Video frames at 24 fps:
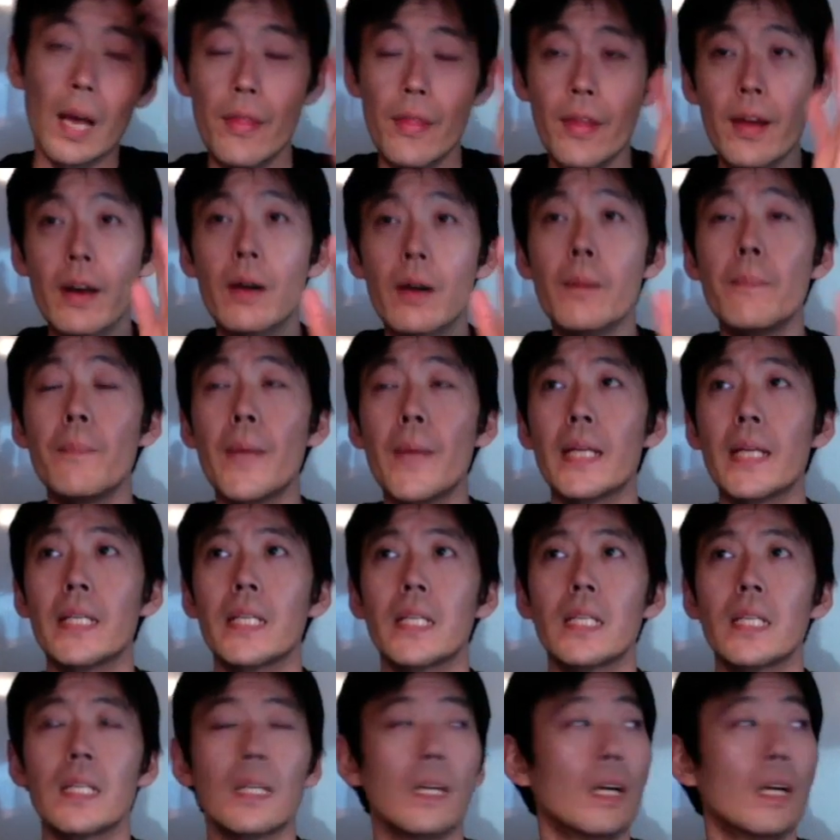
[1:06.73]
there are
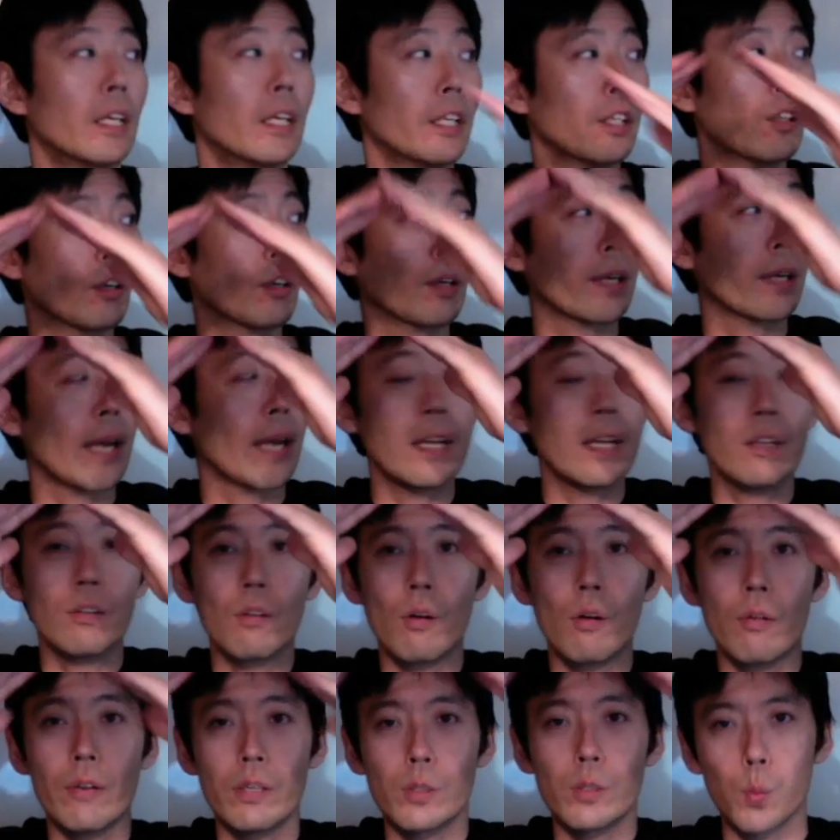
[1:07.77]
many you know
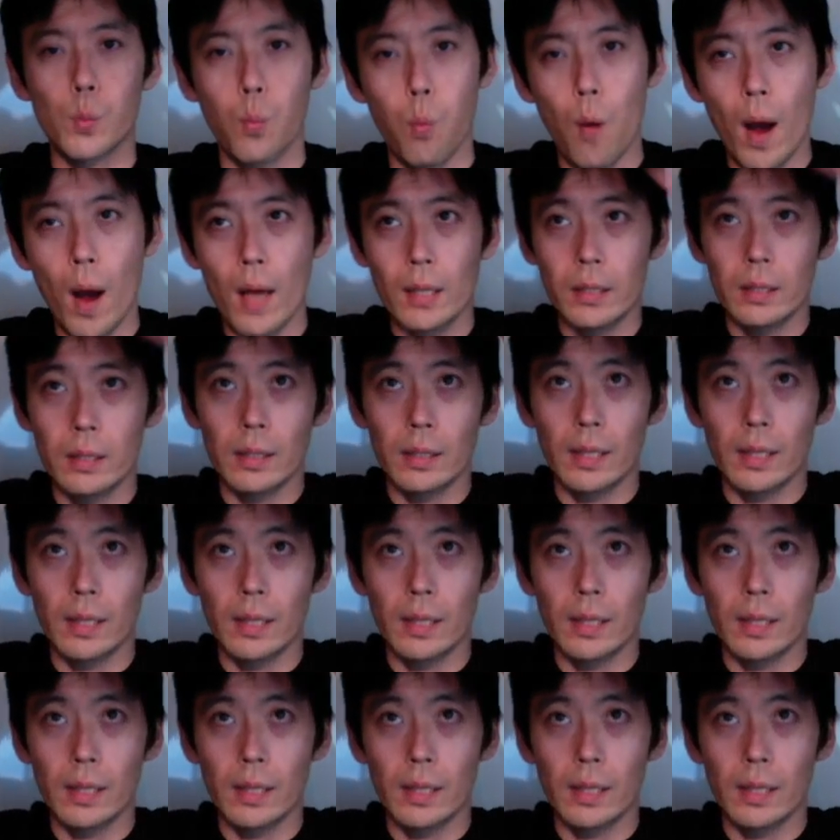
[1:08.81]
Kendo is one you know,